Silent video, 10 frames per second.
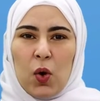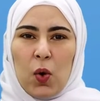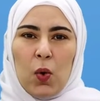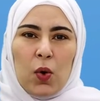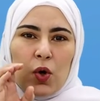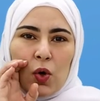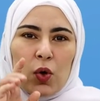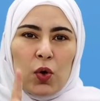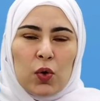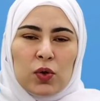Try to
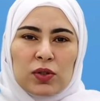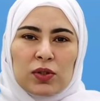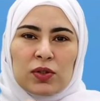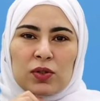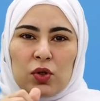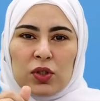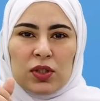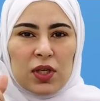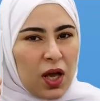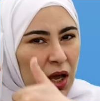figure out the correct
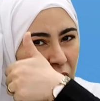answer.